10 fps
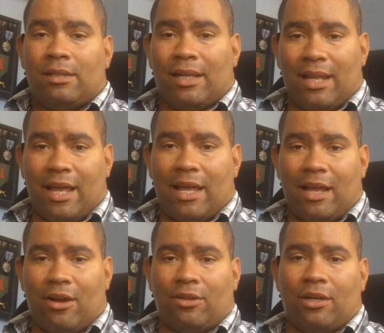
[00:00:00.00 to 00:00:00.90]

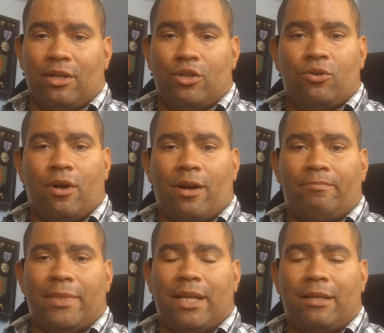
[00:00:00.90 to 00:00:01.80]
delay on the new
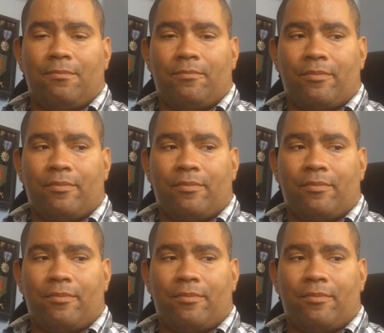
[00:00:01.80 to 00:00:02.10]
update.